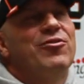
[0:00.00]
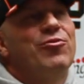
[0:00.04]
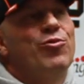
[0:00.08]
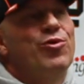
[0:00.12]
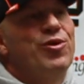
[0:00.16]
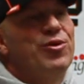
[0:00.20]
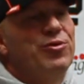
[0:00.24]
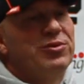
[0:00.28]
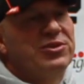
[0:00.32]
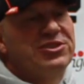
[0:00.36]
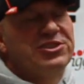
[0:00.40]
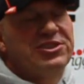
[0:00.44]

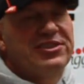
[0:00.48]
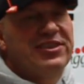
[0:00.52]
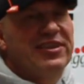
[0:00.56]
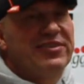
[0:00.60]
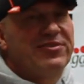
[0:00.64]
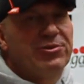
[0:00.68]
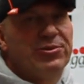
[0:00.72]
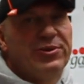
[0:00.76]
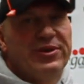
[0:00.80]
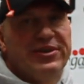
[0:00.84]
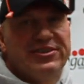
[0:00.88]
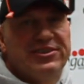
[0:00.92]
We will just have
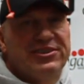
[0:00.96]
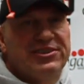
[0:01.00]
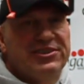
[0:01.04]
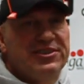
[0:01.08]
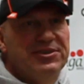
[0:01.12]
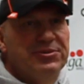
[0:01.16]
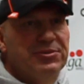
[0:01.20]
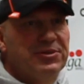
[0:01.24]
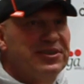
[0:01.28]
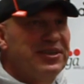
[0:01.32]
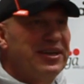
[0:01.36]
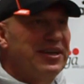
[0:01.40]
to wait and
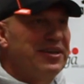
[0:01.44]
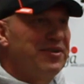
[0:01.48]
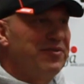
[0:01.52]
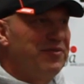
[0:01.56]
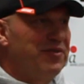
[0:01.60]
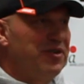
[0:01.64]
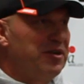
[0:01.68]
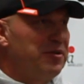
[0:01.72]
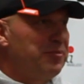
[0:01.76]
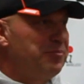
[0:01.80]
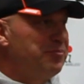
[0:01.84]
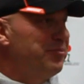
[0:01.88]
see what that
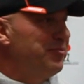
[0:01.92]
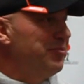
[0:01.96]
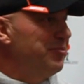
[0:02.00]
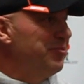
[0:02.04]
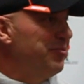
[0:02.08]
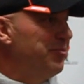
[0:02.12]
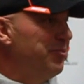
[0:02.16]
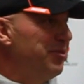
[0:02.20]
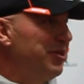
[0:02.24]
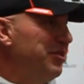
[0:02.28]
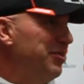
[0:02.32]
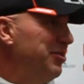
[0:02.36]

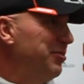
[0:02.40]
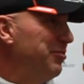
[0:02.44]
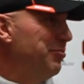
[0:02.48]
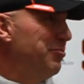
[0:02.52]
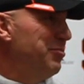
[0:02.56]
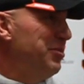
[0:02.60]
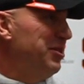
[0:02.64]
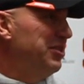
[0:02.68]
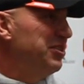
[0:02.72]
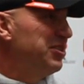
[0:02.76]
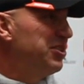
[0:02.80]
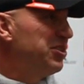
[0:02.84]
development
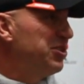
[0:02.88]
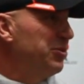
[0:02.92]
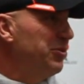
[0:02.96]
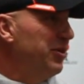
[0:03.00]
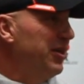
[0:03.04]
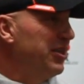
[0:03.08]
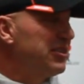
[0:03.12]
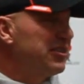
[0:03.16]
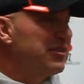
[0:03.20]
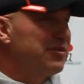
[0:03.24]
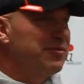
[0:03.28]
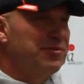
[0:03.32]
means to
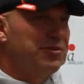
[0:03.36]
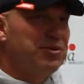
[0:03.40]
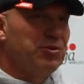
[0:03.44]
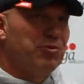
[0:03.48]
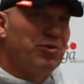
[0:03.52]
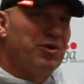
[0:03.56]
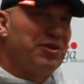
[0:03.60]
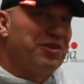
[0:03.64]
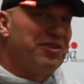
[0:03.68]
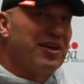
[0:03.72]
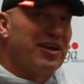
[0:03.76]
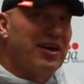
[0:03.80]
us. The
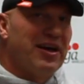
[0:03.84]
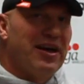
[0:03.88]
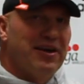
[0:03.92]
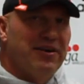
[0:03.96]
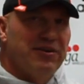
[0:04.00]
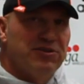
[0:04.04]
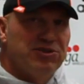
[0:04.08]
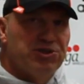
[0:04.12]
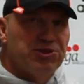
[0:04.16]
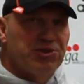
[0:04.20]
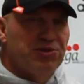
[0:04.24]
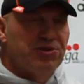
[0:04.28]
one thing I
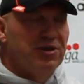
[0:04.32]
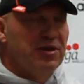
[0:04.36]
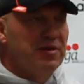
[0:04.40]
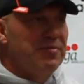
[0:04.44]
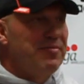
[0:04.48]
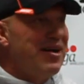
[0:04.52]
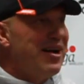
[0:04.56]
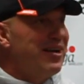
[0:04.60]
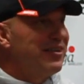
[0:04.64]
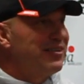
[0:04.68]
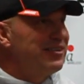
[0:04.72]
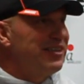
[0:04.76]
enjoy
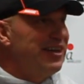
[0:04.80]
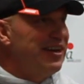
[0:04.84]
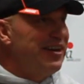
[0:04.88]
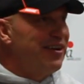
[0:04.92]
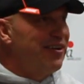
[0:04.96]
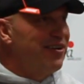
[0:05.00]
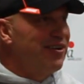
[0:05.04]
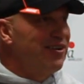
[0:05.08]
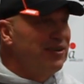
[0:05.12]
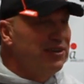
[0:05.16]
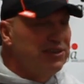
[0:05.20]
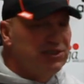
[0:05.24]
about
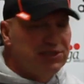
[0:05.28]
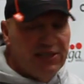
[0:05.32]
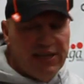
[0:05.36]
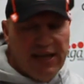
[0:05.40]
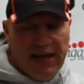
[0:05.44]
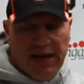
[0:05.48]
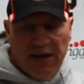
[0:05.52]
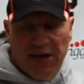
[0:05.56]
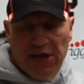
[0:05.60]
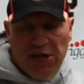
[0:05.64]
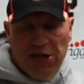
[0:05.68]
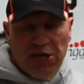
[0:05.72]
Tanner is
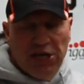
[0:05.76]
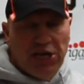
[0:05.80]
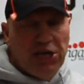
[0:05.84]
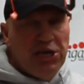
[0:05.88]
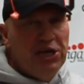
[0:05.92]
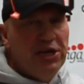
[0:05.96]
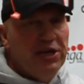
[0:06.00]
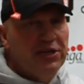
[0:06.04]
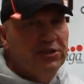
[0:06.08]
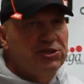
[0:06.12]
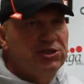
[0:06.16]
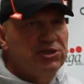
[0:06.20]
that
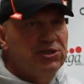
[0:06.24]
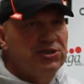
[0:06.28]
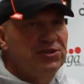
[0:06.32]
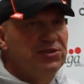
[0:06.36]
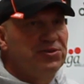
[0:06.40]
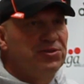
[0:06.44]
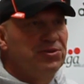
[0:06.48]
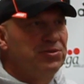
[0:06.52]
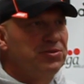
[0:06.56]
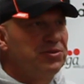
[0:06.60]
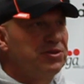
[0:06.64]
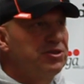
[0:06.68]
he has
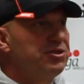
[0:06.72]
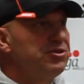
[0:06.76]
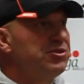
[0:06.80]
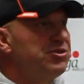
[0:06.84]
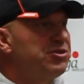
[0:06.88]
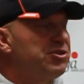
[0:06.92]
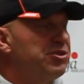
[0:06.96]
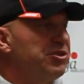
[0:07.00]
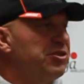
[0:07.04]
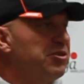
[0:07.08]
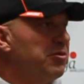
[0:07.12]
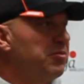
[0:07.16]
shown
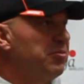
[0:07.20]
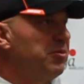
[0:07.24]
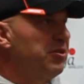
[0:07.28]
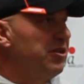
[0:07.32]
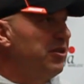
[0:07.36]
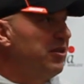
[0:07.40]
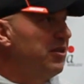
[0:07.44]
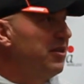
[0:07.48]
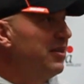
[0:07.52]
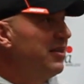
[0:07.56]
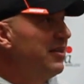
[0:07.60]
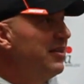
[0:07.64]

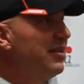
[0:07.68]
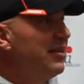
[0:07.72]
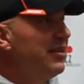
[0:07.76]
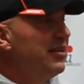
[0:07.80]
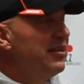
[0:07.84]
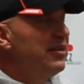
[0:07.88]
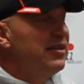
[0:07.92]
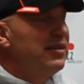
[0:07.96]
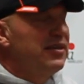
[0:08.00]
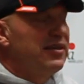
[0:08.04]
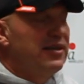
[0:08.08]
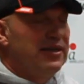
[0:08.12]
considerable
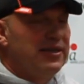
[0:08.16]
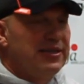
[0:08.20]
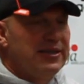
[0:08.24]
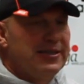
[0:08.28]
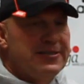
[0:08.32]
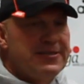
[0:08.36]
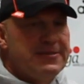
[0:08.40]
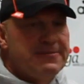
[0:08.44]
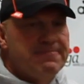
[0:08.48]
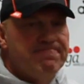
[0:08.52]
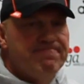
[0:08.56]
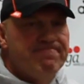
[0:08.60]

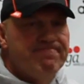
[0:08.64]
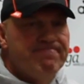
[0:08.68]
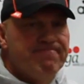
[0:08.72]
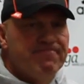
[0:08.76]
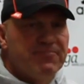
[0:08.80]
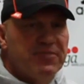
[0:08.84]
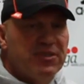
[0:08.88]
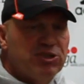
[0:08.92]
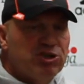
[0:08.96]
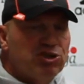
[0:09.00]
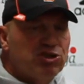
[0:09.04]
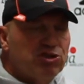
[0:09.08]

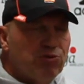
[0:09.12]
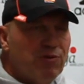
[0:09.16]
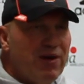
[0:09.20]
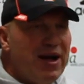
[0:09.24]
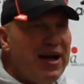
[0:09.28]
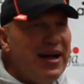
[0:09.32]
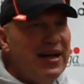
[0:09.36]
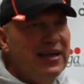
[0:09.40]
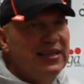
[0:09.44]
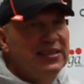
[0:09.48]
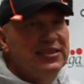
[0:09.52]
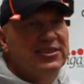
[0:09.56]

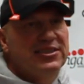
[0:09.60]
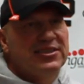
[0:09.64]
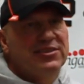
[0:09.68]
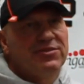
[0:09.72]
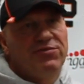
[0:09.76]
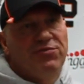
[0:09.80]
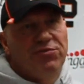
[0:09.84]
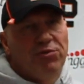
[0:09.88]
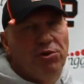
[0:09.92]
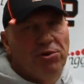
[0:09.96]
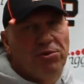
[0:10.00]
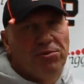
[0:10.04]
strides
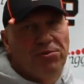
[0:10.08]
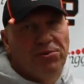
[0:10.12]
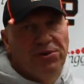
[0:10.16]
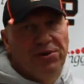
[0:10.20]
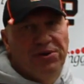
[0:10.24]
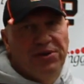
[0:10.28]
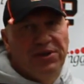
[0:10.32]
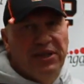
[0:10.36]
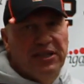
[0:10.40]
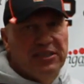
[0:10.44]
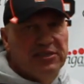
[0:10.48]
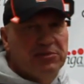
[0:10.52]

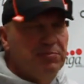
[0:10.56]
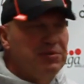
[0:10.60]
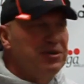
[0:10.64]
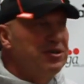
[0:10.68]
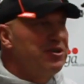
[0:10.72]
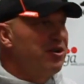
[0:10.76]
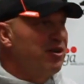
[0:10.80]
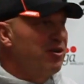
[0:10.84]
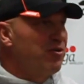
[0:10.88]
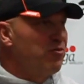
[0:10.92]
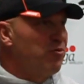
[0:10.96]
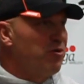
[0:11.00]
forward as
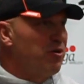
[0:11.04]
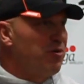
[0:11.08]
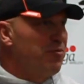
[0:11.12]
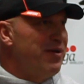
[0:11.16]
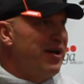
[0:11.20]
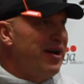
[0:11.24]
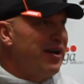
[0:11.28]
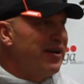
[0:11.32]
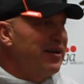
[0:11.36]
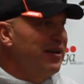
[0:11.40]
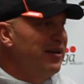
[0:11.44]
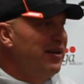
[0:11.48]
being our
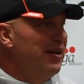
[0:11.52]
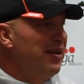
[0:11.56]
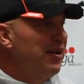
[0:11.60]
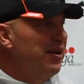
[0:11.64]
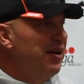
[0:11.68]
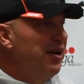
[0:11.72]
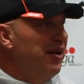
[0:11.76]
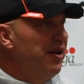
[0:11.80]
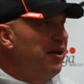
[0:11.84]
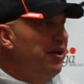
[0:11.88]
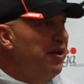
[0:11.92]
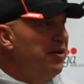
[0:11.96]
quarterback.
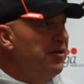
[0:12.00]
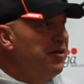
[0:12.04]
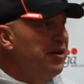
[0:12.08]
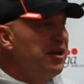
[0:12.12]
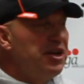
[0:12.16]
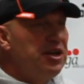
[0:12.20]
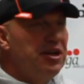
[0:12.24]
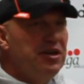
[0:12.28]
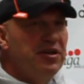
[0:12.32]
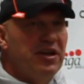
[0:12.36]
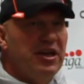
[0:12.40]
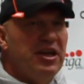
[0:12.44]
And
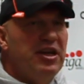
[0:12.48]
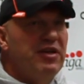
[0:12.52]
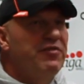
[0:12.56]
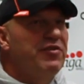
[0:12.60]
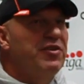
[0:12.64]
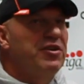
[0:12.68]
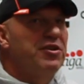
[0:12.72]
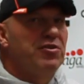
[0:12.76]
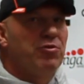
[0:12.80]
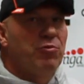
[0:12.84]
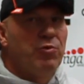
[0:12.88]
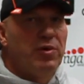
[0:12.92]

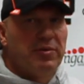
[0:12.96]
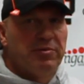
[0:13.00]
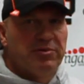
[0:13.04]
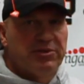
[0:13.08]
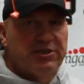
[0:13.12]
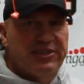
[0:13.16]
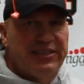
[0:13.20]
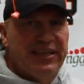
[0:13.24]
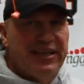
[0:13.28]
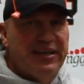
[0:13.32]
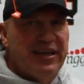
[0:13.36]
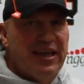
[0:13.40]
even in the Weber
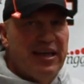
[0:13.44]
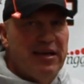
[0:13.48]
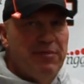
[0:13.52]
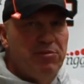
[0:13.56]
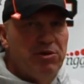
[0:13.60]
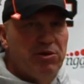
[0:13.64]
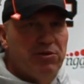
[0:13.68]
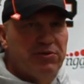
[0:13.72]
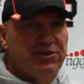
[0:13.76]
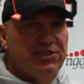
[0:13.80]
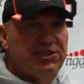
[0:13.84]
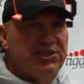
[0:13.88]
State game,
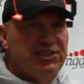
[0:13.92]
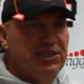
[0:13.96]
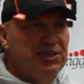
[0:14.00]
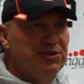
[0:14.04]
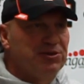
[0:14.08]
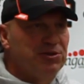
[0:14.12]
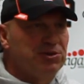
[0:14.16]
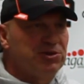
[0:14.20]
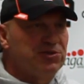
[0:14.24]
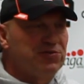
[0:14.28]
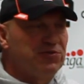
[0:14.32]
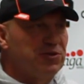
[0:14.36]
you could see
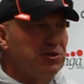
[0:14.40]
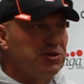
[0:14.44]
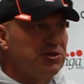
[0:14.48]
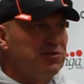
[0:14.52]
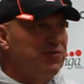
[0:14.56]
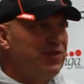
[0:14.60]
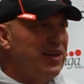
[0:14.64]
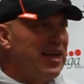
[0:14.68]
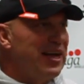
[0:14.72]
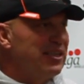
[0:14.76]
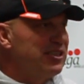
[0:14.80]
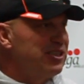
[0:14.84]
in those first
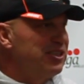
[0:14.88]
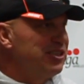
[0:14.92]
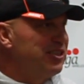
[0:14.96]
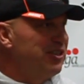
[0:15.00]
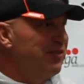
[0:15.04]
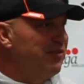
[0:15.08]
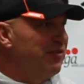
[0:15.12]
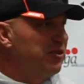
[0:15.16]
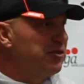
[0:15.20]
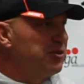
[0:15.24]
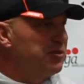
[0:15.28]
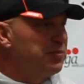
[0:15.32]
flashes
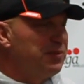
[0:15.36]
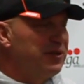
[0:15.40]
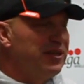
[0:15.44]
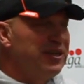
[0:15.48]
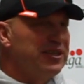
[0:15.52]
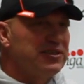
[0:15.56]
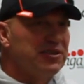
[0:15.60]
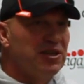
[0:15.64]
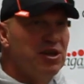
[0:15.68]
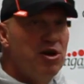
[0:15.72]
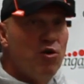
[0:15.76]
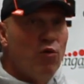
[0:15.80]
of those
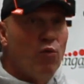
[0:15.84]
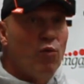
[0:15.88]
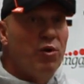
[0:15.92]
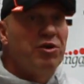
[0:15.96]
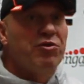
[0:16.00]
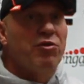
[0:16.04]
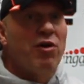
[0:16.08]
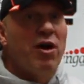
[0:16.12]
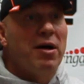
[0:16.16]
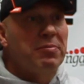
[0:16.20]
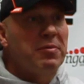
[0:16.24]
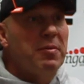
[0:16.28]
plays, we
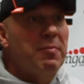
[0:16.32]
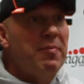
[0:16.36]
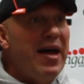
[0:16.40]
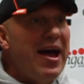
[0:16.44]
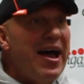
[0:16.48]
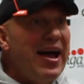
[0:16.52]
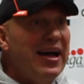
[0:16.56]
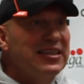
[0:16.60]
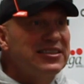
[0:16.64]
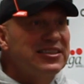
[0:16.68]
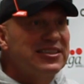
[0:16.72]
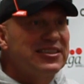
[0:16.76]
dropped a
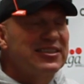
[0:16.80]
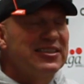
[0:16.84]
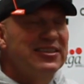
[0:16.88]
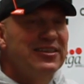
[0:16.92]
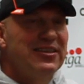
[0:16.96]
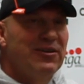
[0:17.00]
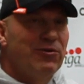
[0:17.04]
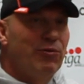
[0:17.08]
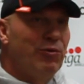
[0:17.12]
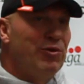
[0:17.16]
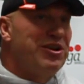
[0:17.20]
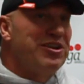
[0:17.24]
pass.
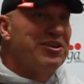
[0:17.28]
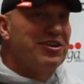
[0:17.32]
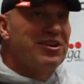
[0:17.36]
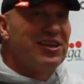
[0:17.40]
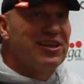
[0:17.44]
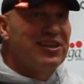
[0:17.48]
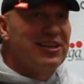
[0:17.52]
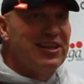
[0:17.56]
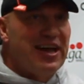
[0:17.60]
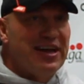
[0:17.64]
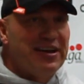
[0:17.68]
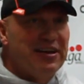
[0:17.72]
We didn't
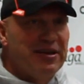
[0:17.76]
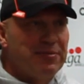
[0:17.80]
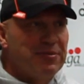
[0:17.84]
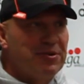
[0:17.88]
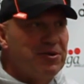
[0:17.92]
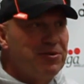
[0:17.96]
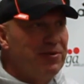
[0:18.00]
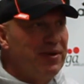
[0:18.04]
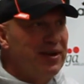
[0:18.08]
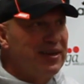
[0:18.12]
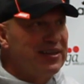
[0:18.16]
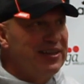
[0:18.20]
get lined up
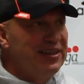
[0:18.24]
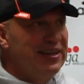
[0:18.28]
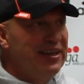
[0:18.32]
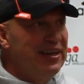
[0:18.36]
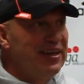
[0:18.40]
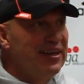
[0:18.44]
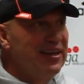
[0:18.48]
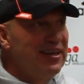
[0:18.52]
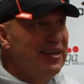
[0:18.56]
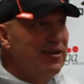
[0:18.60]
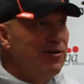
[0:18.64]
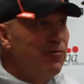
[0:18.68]
correctly.
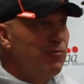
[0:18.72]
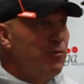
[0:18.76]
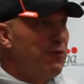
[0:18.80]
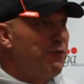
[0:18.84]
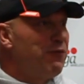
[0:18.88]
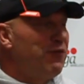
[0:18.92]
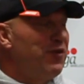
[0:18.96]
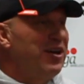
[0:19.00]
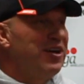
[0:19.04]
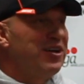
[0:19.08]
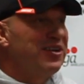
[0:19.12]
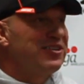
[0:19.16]
We
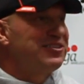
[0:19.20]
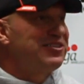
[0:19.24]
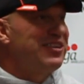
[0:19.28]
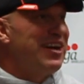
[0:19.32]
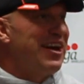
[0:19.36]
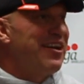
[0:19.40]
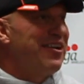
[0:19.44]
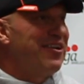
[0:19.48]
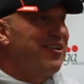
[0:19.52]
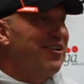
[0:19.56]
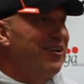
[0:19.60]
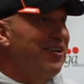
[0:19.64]
failed
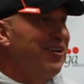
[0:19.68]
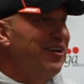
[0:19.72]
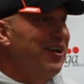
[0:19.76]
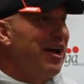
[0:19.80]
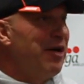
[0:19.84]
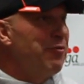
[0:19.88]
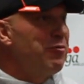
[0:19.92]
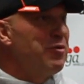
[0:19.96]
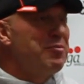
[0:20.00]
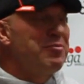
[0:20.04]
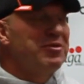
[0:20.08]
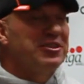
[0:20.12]
Tanner,
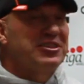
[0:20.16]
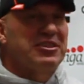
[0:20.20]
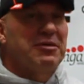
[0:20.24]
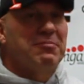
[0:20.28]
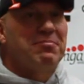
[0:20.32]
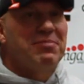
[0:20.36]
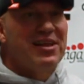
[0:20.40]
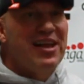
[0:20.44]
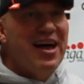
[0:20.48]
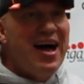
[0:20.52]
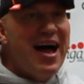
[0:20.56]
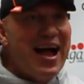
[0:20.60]
and we missed a
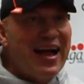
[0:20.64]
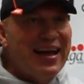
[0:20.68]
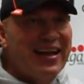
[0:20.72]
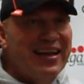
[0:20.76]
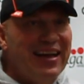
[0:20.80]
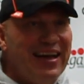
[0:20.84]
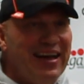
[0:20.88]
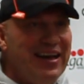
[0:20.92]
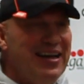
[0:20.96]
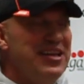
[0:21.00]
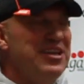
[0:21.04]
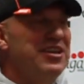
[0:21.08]
block,
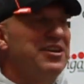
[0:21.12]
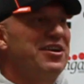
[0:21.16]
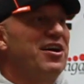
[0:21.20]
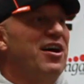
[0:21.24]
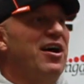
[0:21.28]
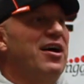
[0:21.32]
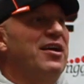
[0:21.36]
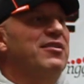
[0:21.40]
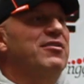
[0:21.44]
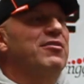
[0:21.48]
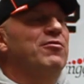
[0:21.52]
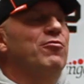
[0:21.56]
and he
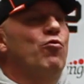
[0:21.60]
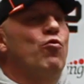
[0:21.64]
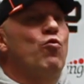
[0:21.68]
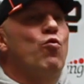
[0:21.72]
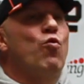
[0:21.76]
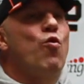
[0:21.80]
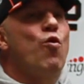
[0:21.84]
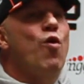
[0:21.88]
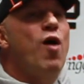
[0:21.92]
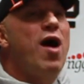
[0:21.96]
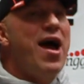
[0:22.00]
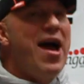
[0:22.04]
got
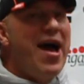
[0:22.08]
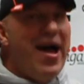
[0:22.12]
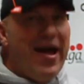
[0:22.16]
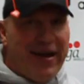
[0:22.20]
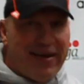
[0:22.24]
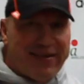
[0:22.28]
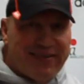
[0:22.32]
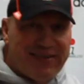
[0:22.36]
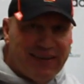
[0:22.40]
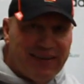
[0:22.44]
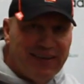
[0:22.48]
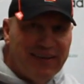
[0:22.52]

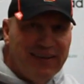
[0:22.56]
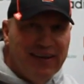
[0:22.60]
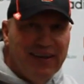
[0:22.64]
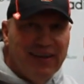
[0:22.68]
whacked.